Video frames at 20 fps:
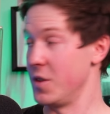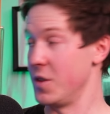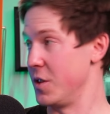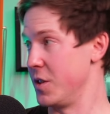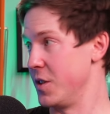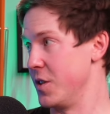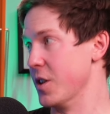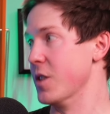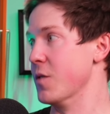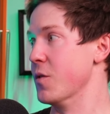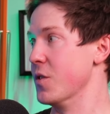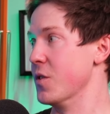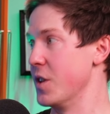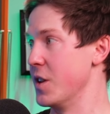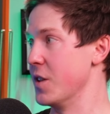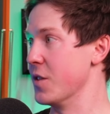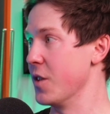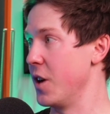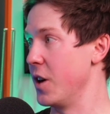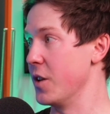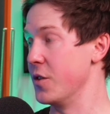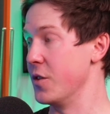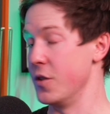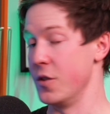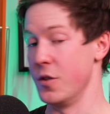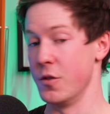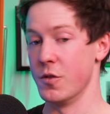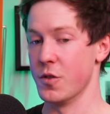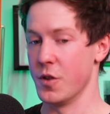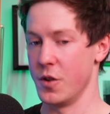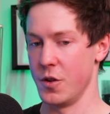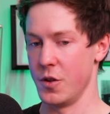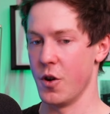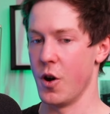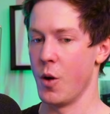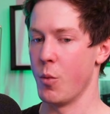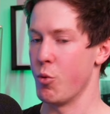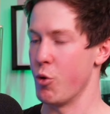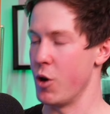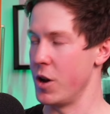delivers insight to the user, you're
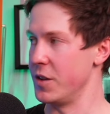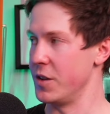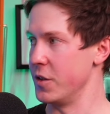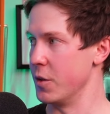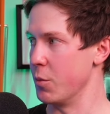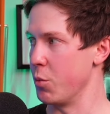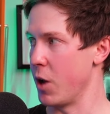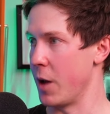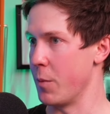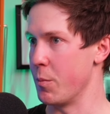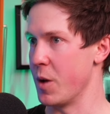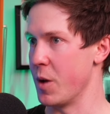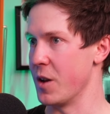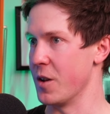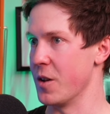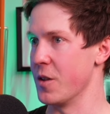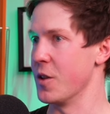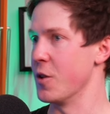operating the plant better,